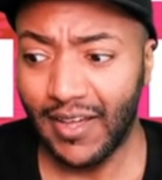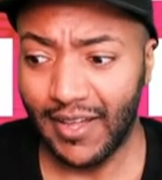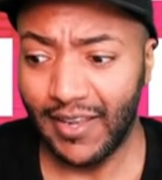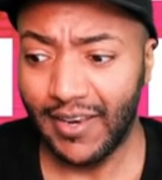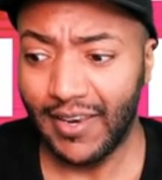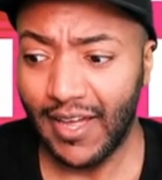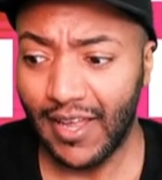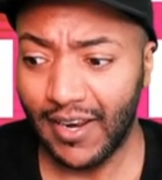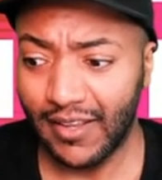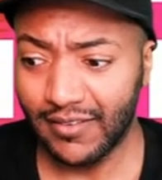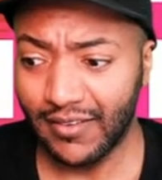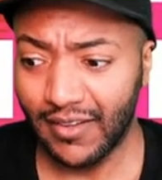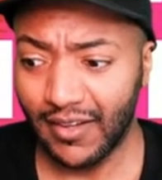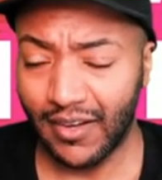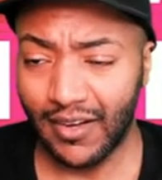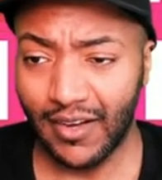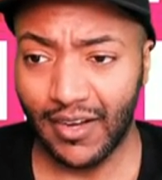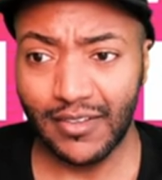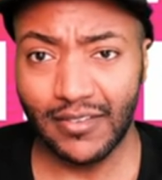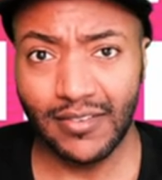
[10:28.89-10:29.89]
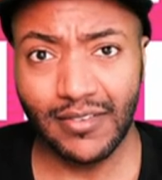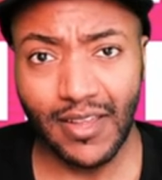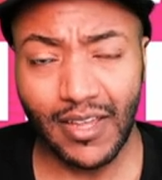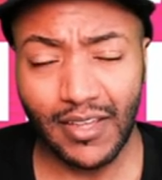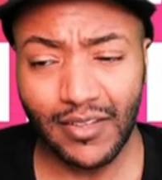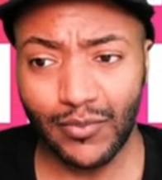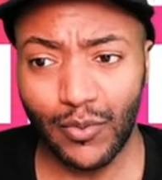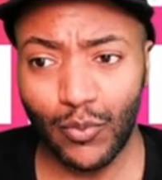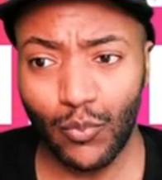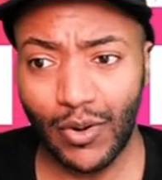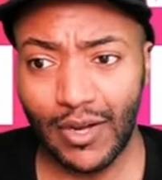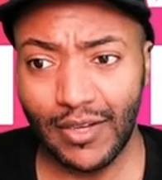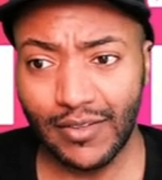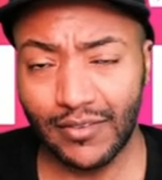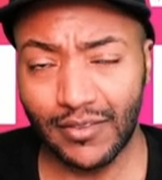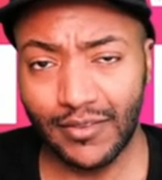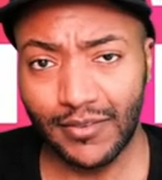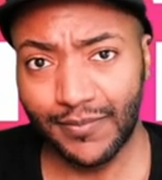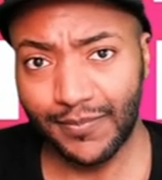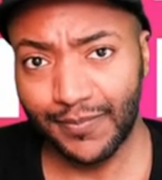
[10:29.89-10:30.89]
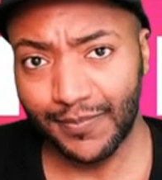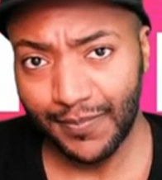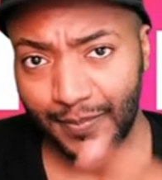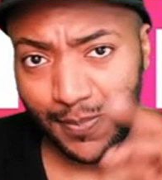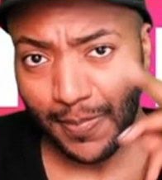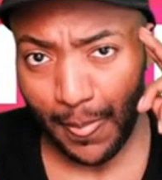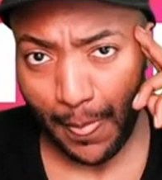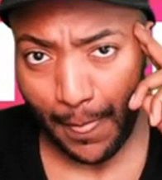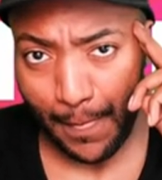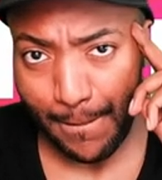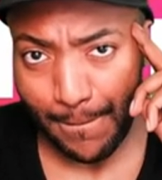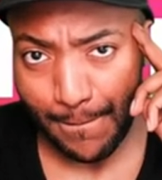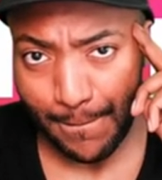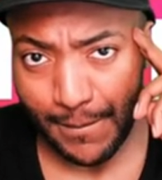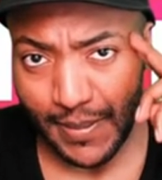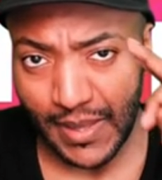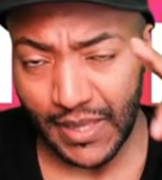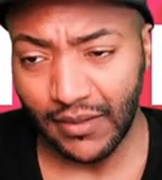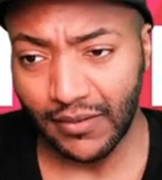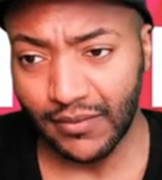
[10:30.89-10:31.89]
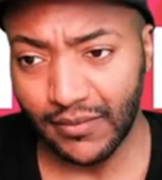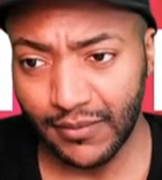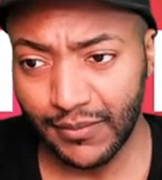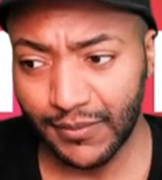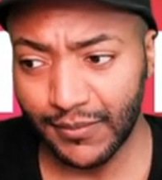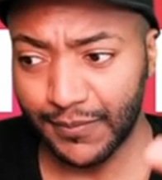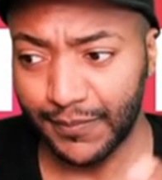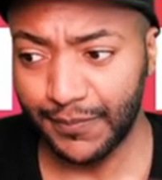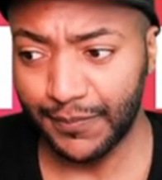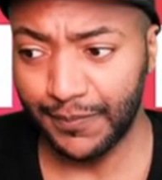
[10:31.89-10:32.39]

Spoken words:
And that is it, guys. Thanks for watching. Peace.